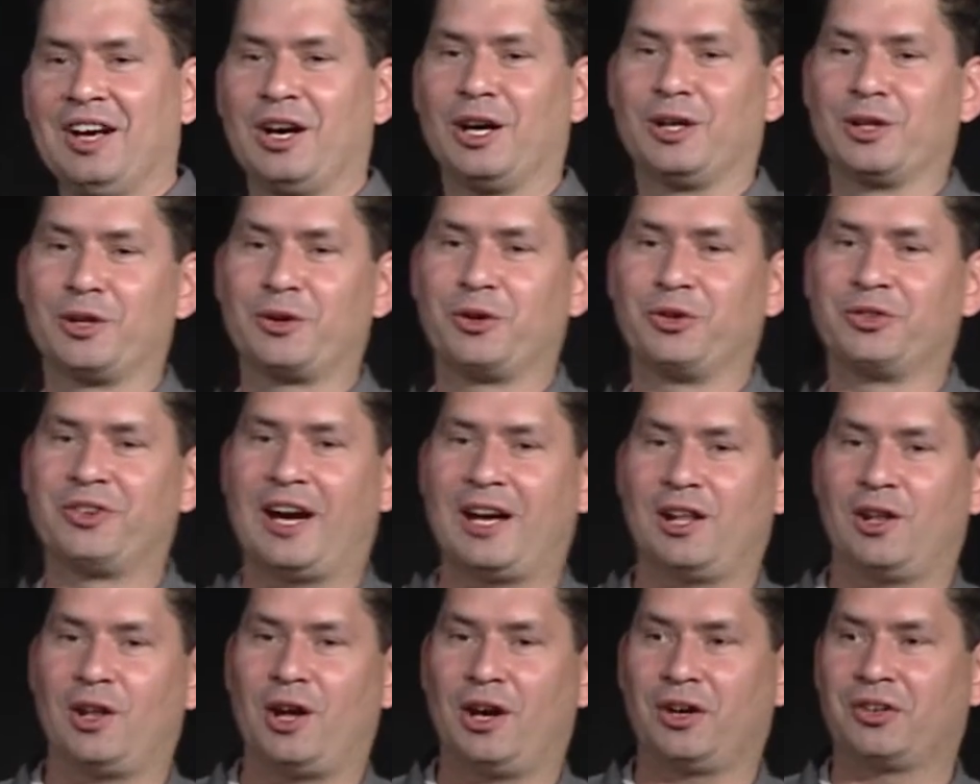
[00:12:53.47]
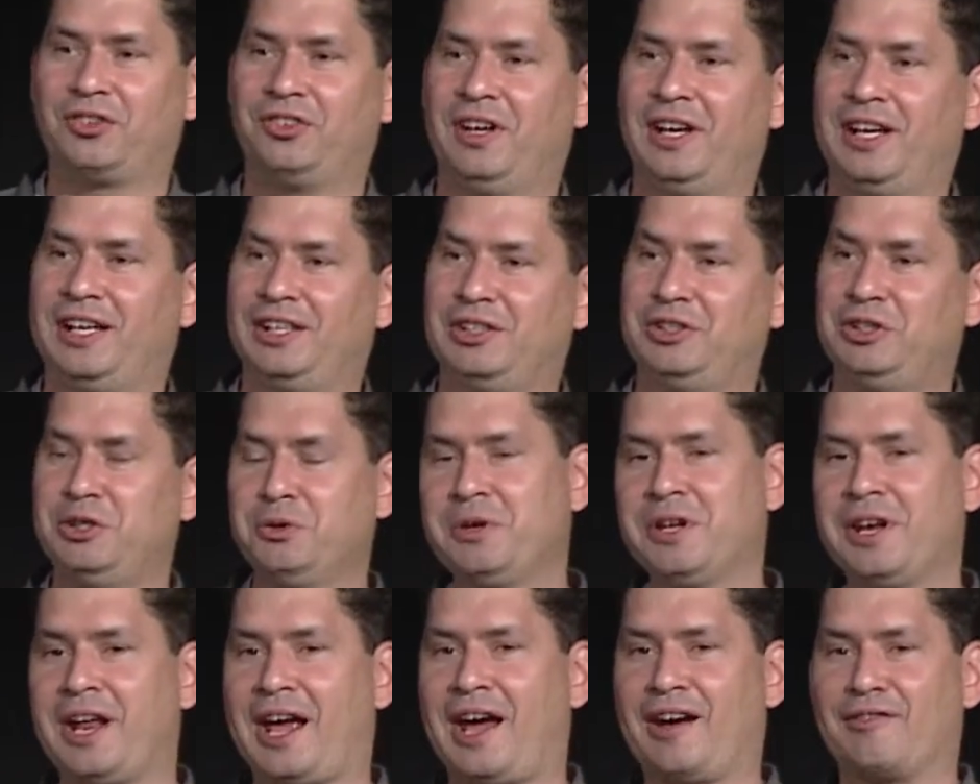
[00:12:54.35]
a little dialogue saying you
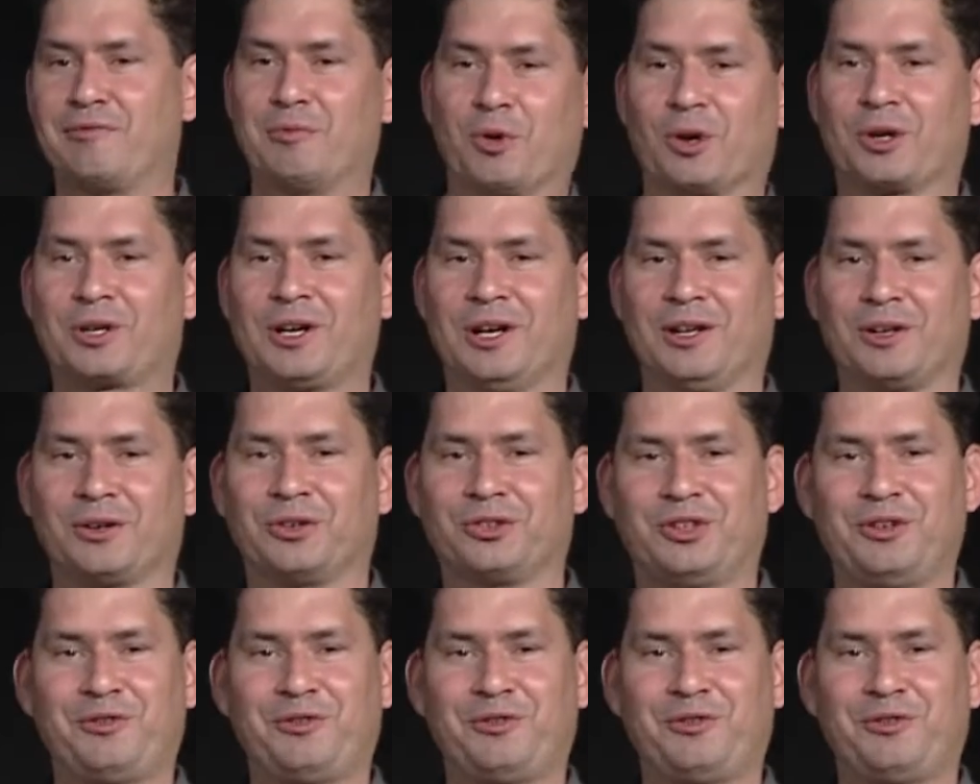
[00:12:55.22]
can have more colors